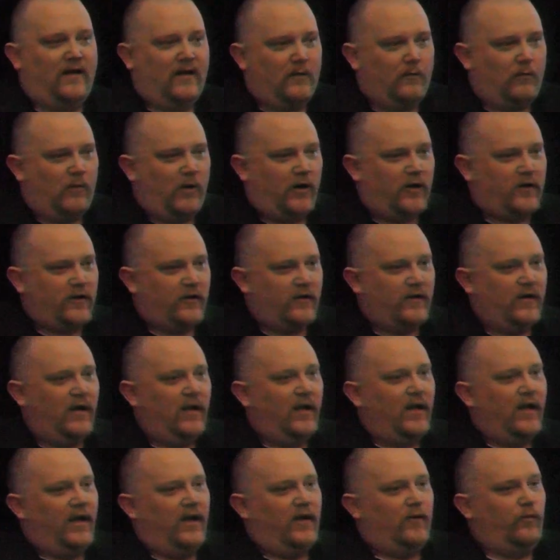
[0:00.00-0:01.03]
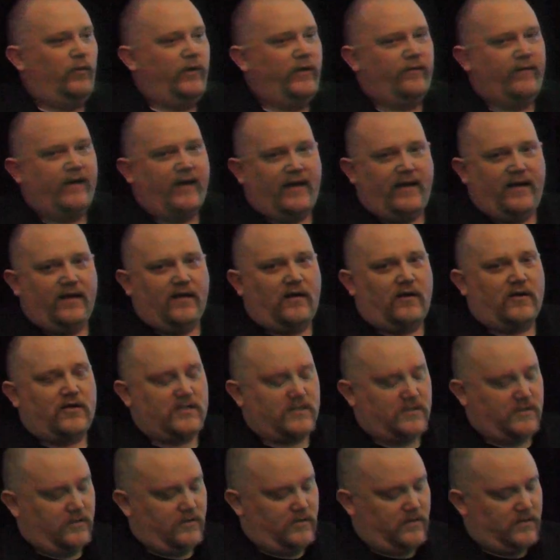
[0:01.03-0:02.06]
modern, and we've got to get our
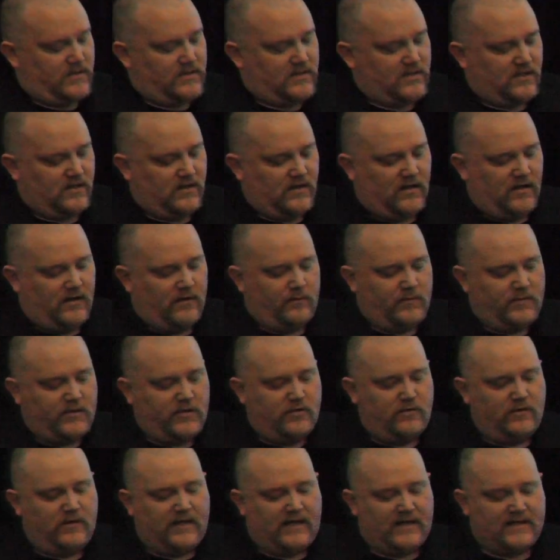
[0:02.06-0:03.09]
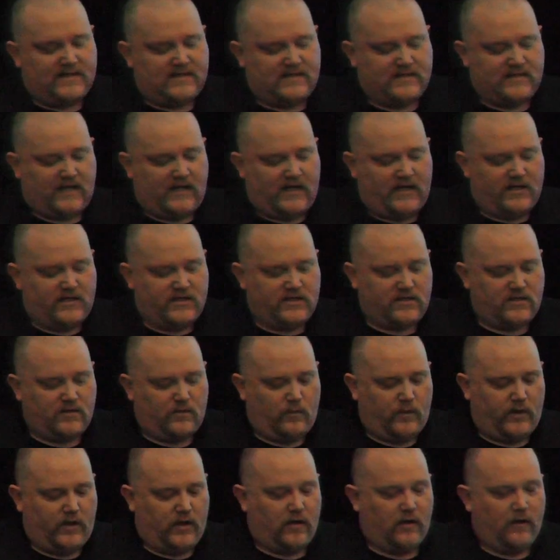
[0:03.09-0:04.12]
students to that stage to
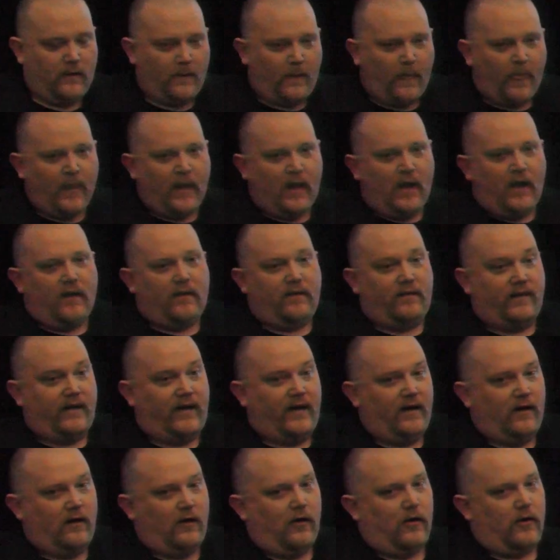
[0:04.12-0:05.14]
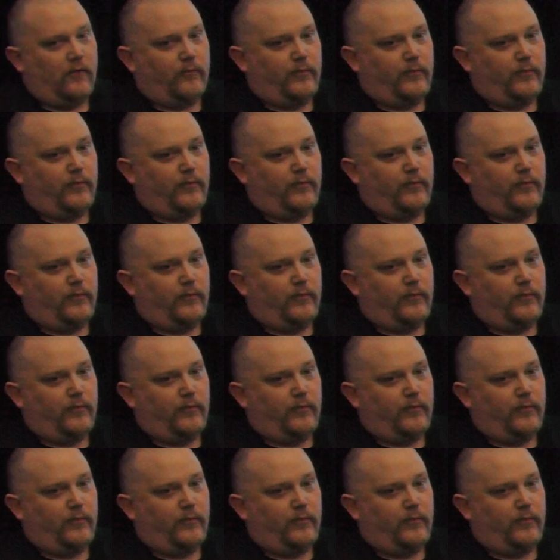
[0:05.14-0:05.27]
where they are